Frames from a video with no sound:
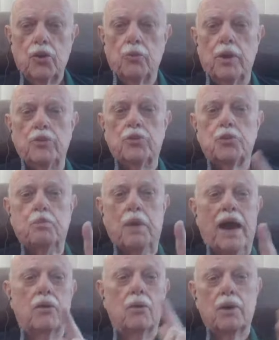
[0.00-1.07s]
You mean
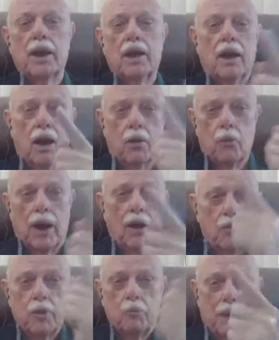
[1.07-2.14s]
spiraling
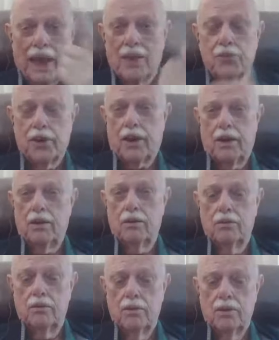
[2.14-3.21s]
around the plastic?
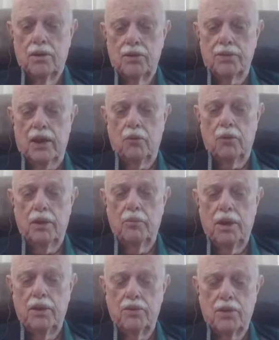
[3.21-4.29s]
Is that what he
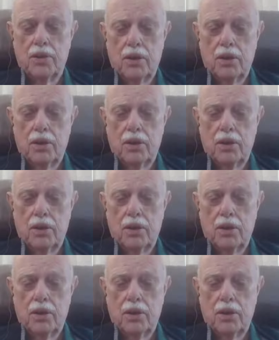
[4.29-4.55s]
means?